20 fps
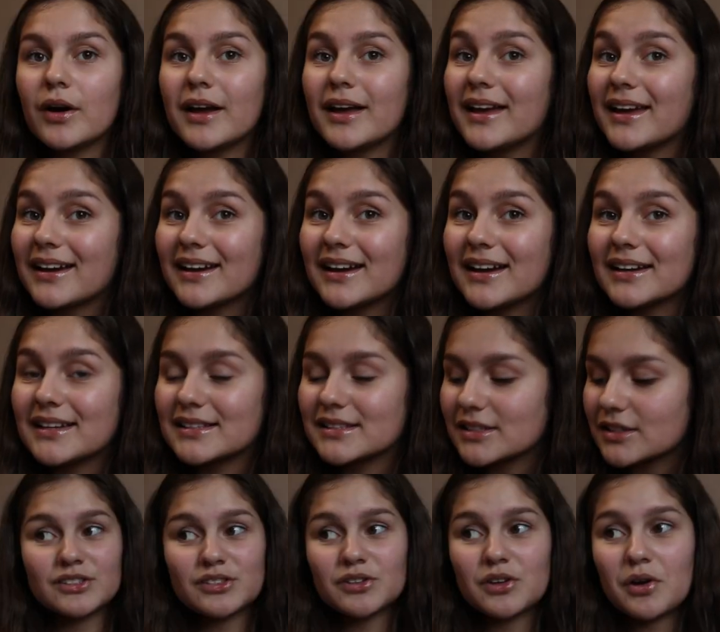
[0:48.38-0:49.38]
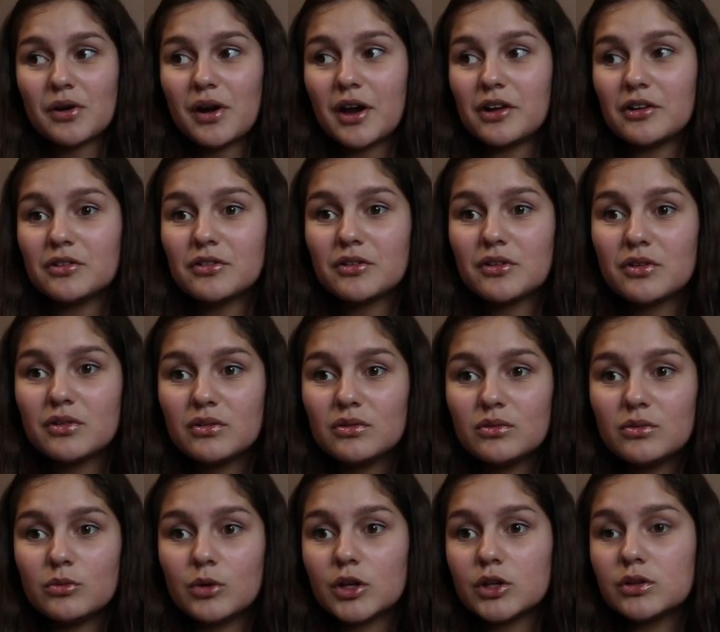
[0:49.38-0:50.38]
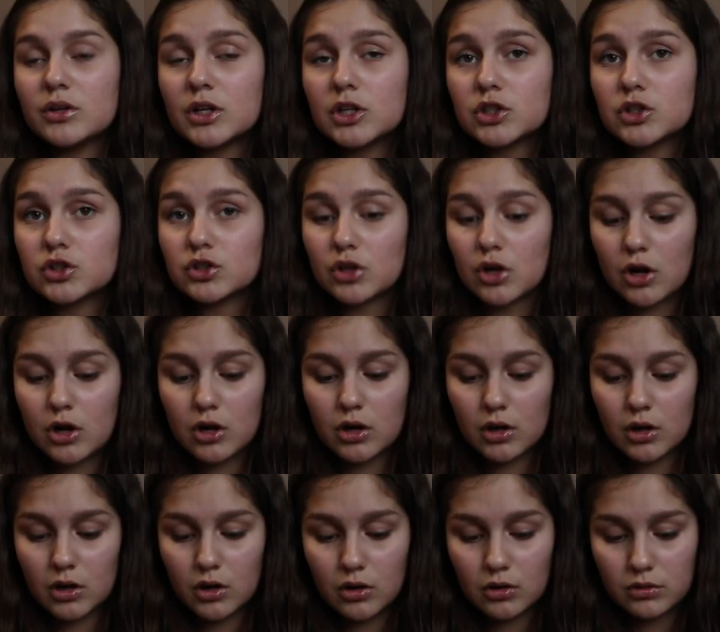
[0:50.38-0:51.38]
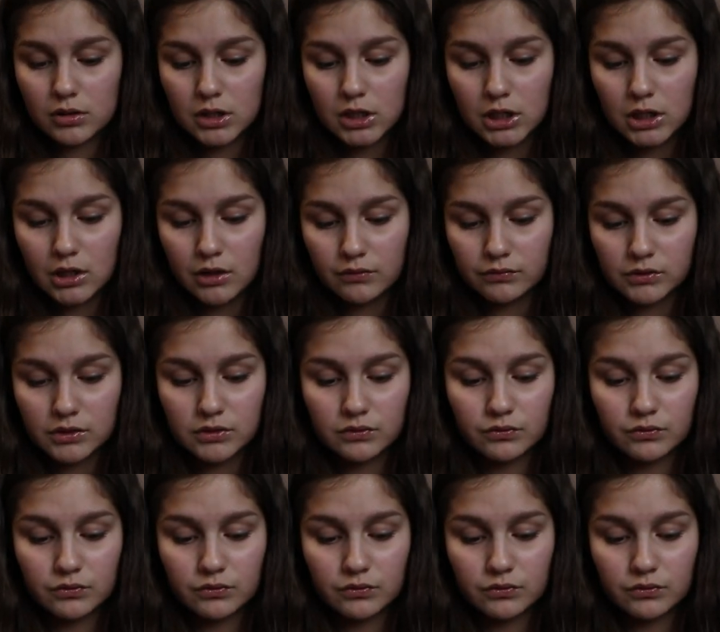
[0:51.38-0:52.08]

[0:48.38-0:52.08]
Hey guys, so I don't know what you guys saw already of this